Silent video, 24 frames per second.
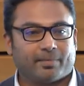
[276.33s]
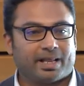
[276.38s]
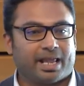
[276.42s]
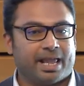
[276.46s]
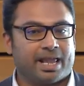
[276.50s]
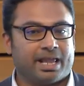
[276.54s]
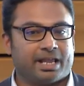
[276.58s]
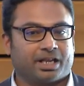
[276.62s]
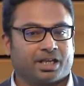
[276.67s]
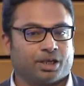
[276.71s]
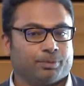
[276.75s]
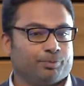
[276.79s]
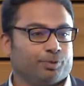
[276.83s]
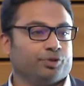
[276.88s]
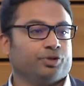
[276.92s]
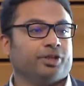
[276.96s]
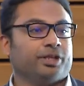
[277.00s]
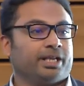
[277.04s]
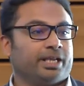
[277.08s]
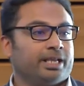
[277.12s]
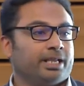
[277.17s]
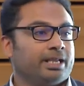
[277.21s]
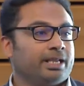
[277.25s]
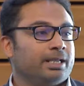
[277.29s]
A
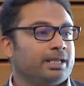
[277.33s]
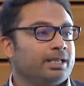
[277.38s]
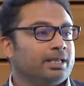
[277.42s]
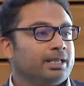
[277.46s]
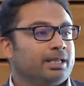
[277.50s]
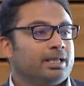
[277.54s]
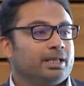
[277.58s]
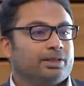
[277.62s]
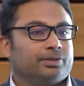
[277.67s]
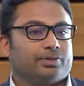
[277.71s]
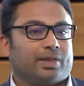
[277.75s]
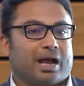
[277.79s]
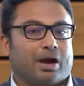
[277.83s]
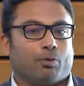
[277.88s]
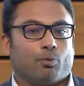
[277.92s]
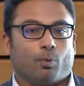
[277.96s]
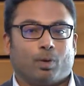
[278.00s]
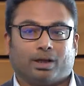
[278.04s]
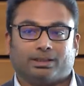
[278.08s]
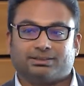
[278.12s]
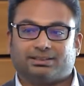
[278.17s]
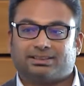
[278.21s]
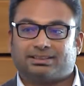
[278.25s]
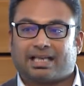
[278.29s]
community that
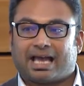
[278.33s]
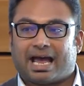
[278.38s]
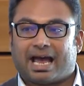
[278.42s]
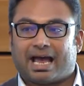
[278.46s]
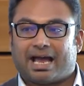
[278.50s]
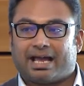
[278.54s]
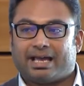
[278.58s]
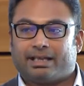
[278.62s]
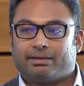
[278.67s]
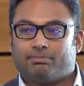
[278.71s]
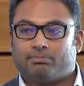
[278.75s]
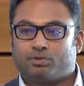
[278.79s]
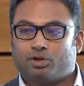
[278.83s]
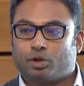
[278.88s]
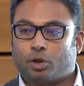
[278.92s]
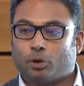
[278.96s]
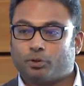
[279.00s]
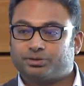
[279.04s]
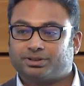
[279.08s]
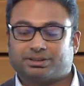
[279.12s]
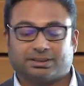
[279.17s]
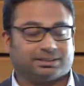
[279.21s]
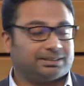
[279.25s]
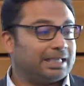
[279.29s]
once had
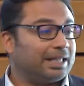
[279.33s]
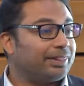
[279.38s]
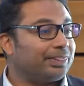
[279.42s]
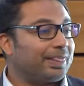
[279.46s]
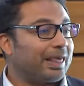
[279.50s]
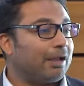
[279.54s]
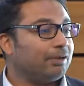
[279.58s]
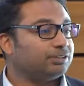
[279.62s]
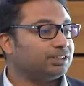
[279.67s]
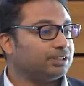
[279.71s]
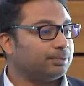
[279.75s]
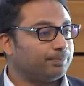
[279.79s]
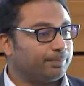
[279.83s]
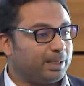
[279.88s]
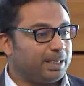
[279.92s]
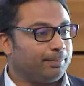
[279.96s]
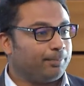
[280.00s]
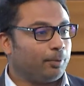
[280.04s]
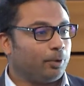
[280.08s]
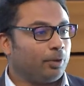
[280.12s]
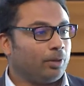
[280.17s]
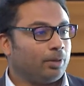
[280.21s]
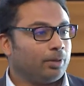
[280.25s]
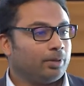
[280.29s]
close to 10,000
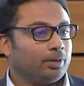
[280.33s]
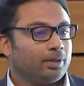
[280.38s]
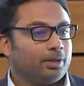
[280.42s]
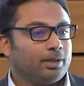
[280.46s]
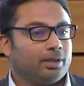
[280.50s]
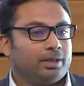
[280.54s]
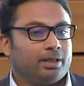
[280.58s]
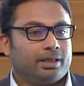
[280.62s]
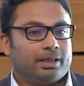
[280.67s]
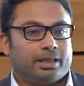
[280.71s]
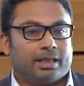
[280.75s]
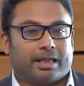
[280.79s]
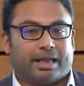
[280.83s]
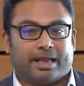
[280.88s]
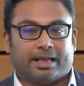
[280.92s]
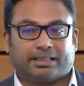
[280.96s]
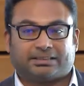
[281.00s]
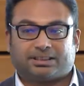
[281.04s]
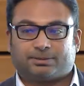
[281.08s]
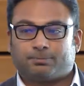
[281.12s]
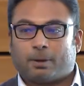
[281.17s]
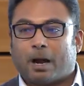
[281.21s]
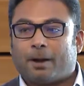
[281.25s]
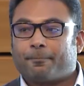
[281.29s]
people,
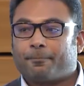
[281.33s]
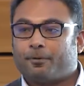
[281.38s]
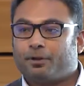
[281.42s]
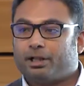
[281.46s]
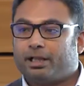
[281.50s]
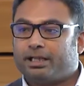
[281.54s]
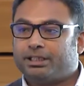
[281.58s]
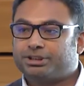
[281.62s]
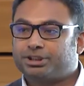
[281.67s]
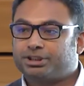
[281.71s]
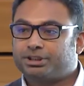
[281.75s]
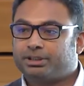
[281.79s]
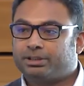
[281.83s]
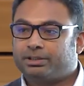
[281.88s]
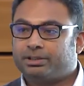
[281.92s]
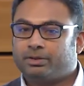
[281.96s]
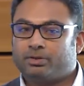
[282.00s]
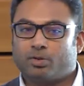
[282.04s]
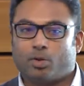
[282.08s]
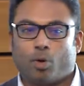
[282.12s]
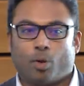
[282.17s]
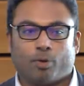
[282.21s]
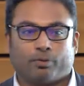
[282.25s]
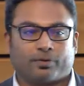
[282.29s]
its
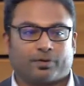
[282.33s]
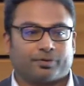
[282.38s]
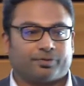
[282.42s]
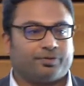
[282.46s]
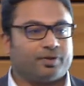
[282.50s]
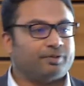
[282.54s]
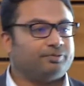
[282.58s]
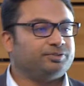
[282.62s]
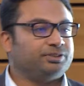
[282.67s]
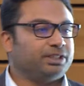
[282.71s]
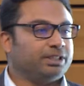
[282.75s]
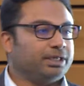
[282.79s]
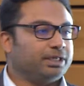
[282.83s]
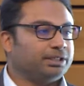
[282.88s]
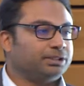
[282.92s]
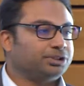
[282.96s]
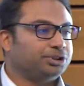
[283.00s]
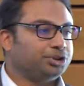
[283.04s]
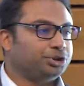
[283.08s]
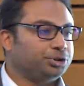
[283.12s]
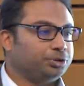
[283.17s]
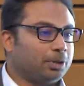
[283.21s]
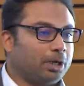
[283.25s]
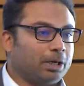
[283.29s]
population over 50 years
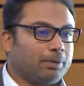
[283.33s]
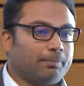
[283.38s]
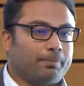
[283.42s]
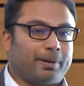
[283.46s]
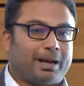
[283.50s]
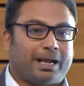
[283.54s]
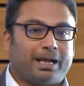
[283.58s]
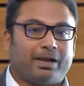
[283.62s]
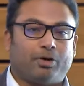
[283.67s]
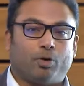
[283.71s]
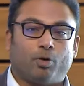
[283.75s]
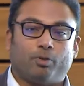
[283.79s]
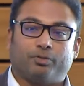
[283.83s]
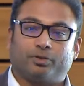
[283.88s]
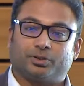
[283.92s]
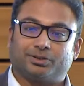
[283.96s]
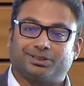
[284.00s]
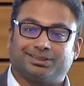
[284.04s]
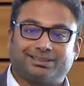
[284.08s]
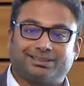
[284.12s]
shrunk by over